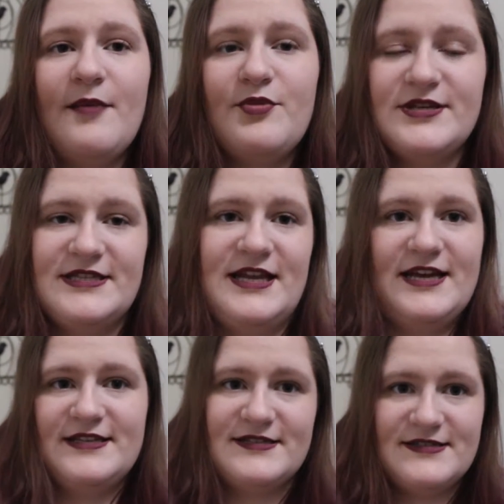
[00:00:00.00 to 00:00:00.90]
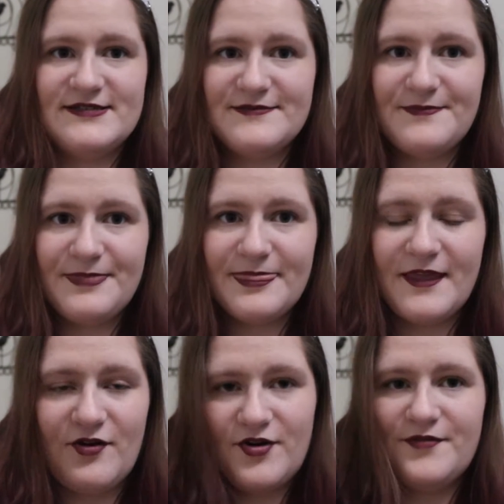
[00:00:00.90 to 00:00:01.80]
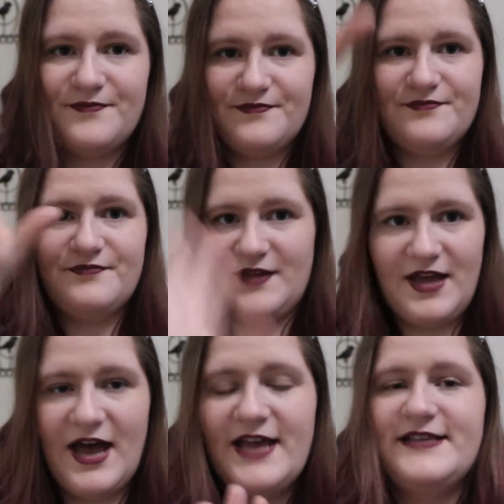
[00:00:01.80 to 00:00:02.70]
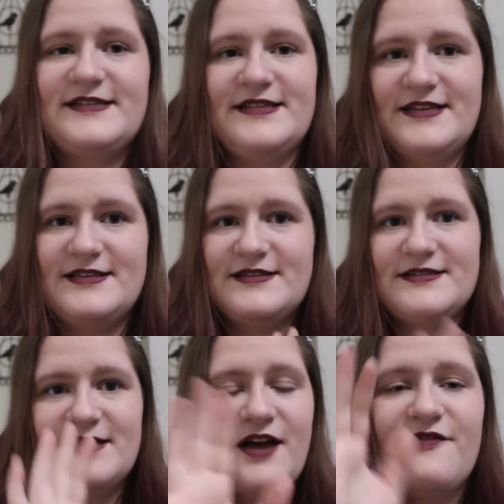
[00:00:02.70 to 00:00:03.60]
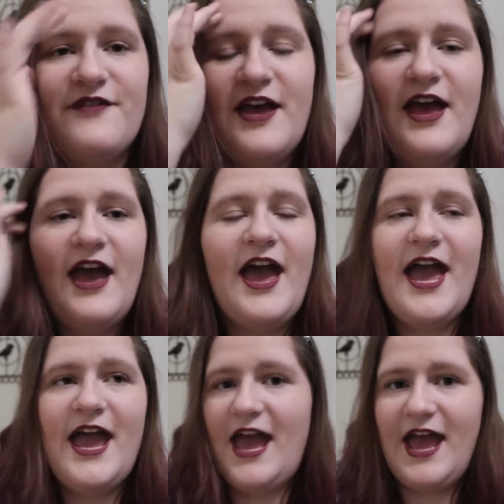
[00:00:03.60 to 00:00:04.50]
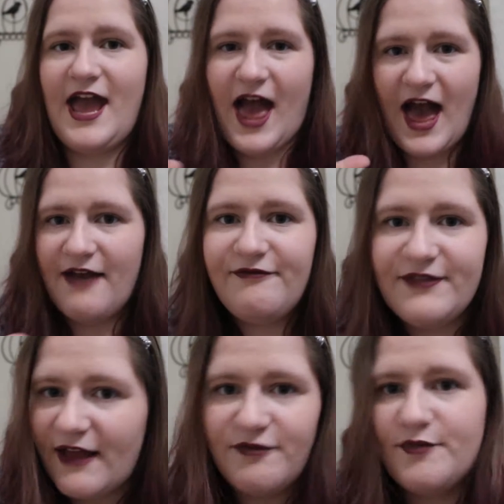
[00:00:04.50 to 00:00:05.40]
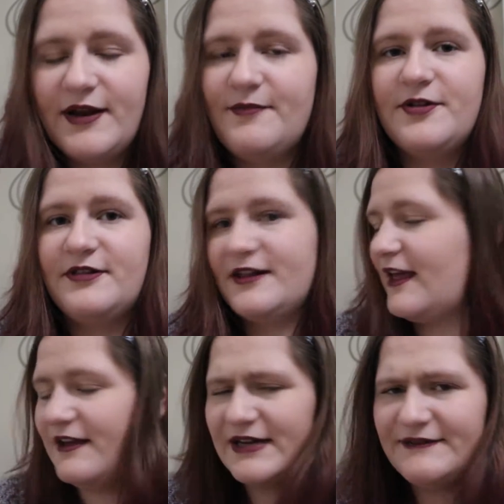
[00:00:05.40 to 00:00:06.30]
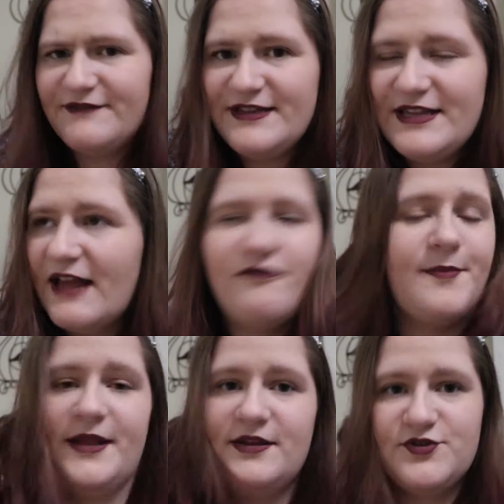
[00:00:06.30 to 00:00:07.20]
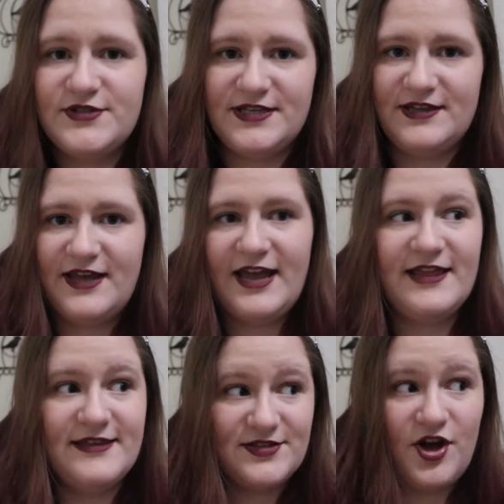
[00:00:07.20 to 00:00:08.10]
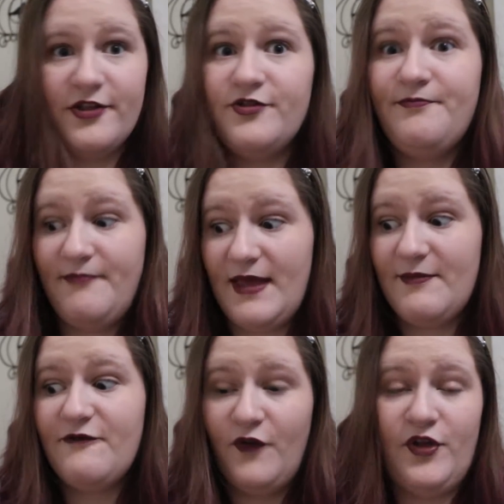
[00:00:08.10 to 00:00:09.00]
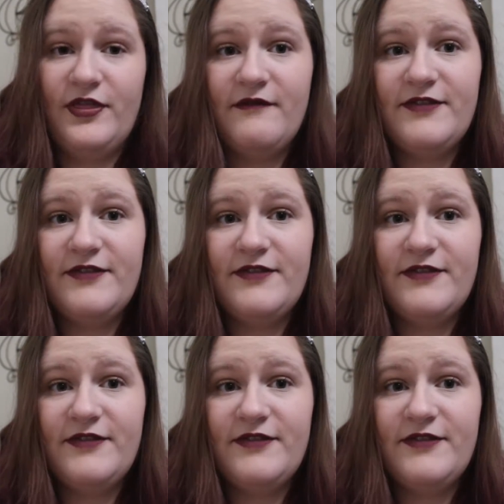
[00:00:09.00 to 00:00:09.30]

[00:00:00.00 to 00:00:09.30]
prison heists or heists and stuff. I've never read a book like that. I've never been interested in that, and this author made me fall in love